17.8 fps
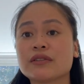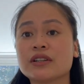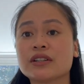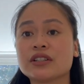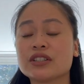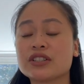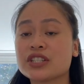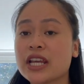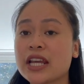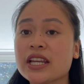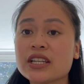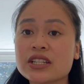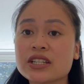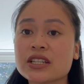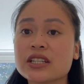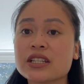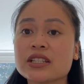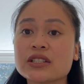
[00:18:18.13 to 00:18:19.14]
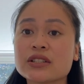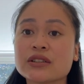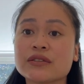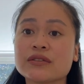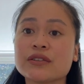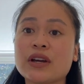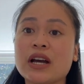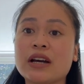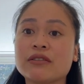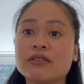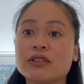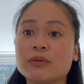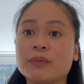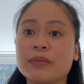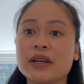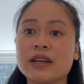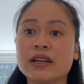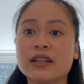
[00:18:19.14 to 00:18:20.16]
changes, or if you have to
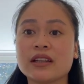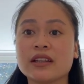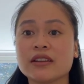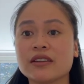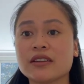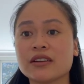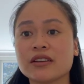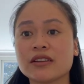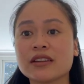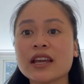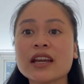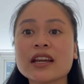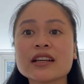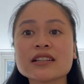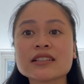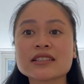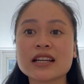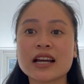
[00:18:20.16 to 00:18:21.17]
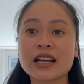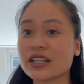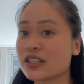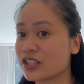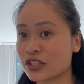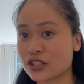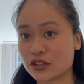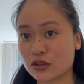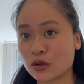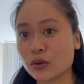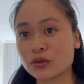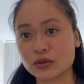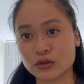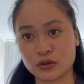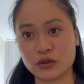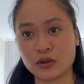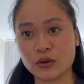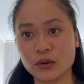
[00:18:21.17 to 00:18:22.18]
pay another things. I just don't
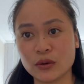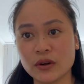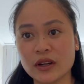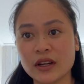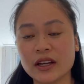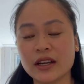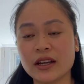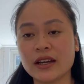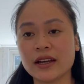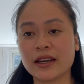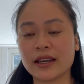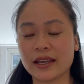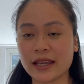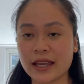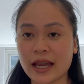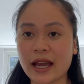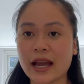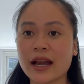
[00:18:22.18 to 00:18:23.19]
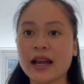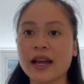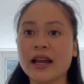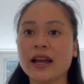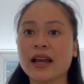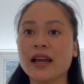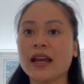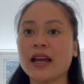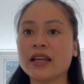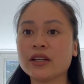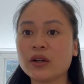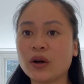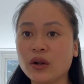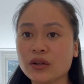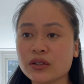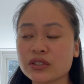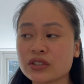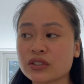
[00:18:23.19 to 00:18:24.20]
know. Yeah, and
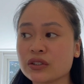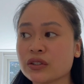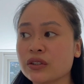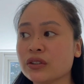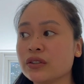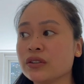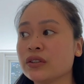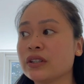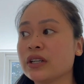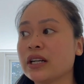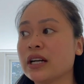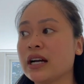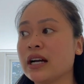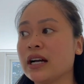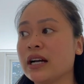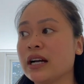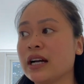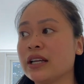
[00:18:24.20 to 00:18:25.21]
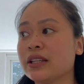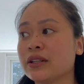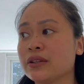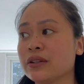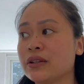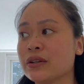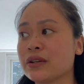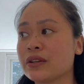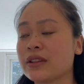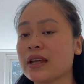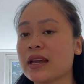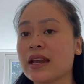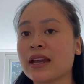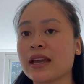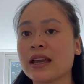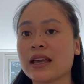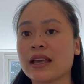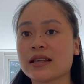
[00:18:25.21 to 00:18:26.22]
also another thing
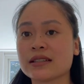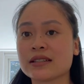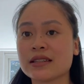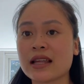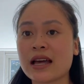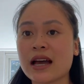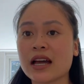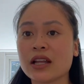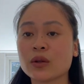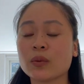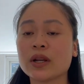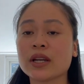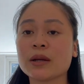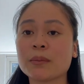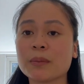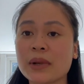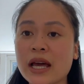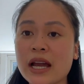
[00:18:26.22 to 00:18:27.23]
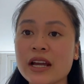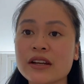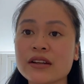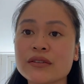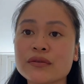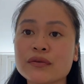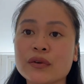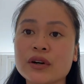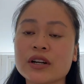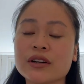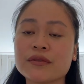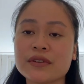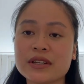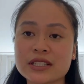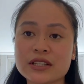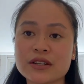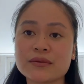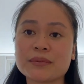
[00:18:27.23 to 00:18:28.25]
is that when applied for the
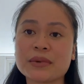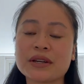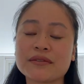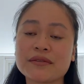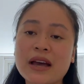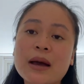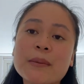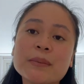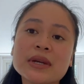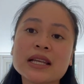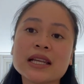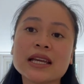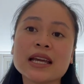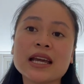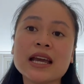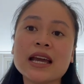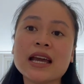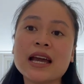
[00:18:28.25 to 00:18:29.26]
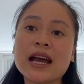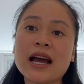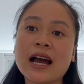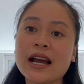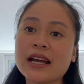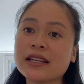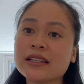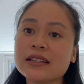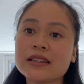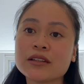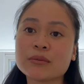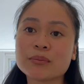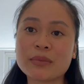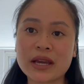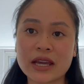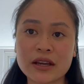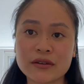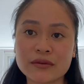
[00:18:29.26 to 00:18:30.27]
visa of my family, I didn't
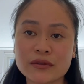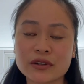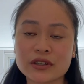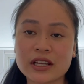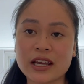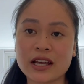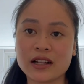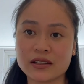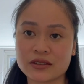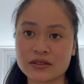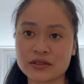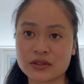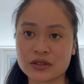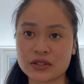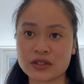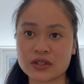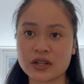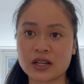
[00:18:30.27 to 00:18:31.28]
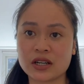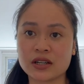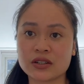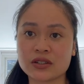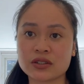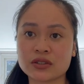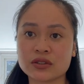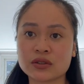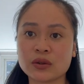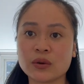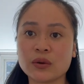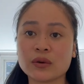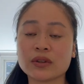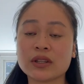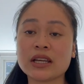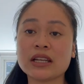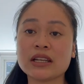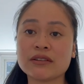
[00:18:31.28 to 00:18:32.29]
pay for the health surcharge, so
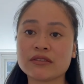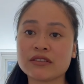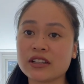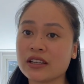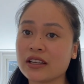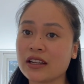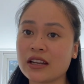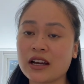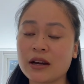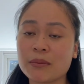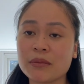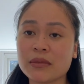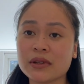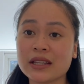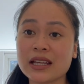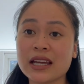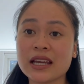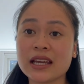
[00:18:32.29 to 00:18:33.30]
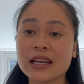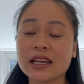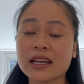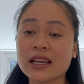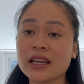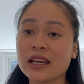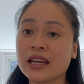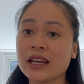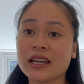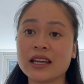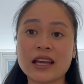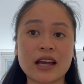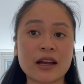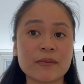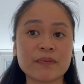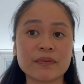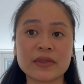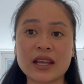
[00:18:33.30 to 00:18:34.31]
they lifted it up.
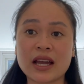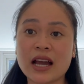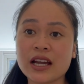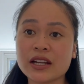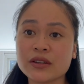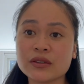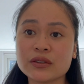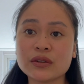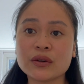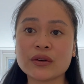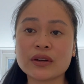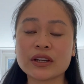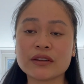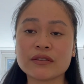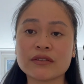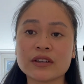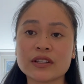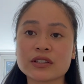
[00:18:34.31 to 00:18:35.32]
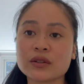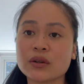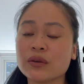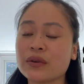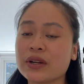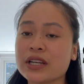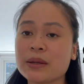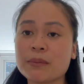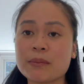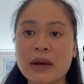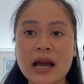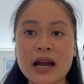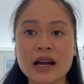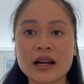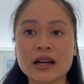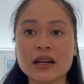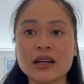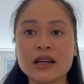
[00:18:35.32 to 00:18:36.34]
I don't know if it's already back.
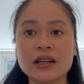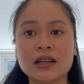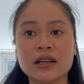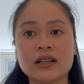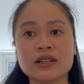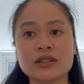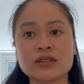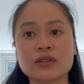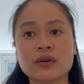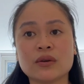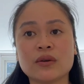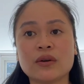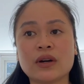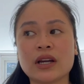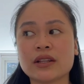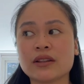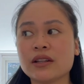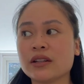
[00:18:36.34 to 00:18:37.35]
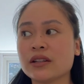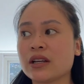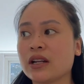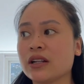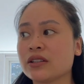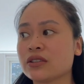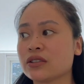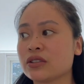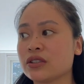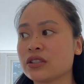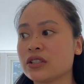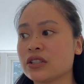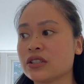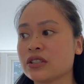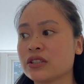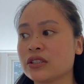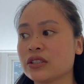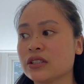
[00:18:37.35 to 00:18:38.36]
So I think the health
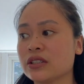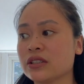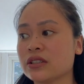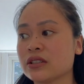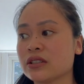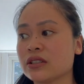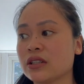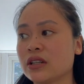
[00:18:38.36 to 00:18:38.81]
surcharge is